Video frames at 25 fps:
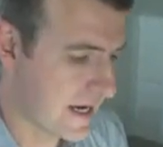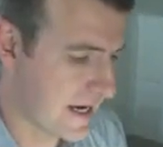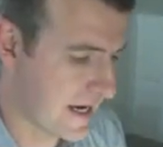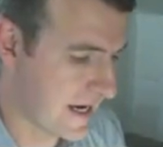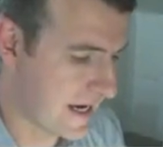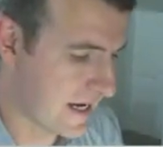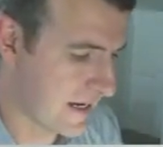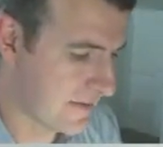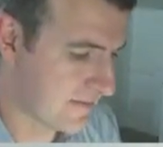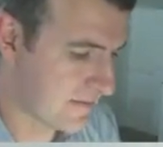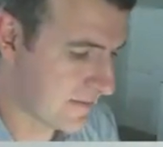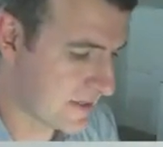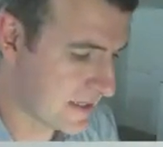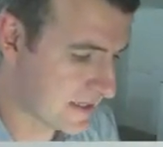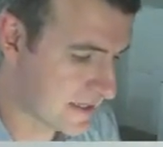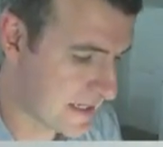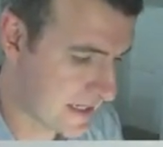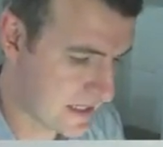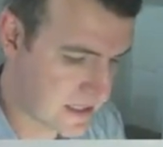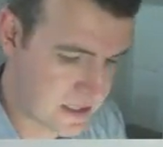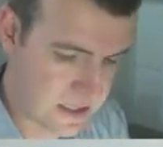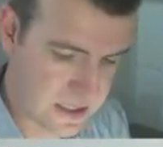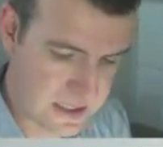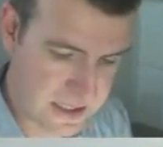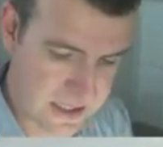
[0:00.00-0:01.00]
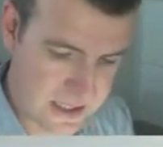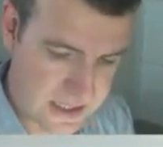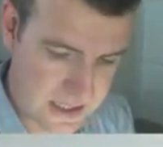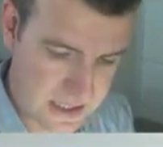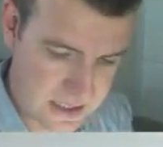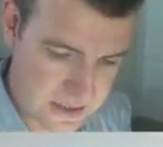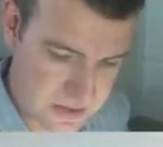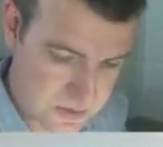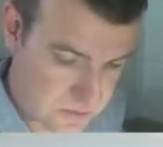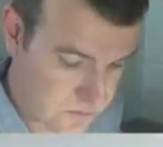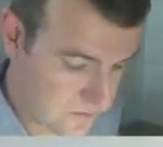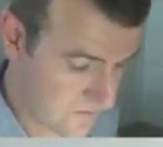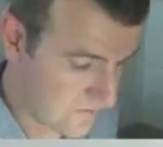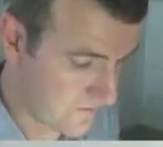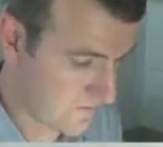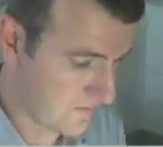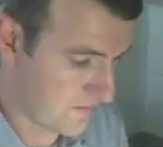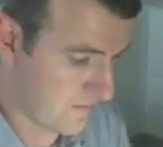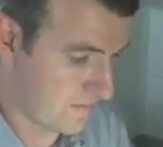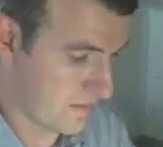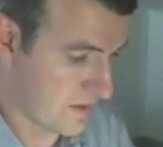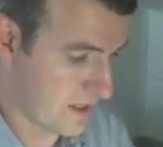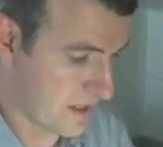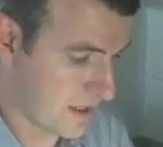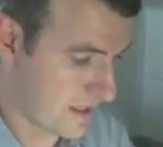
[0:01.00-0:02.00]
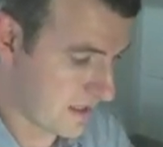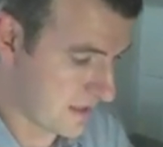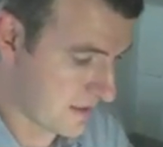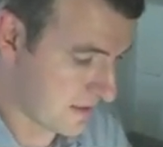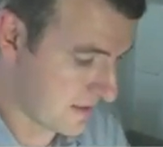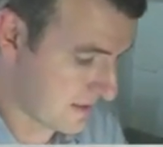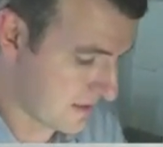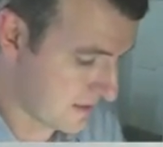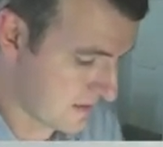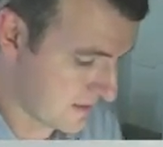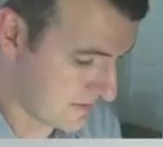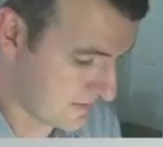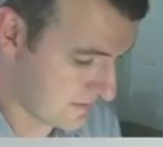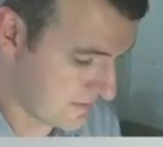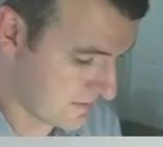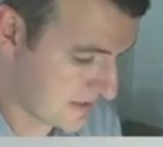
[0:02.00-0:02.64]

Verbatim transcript: um, let's actually sort of uh,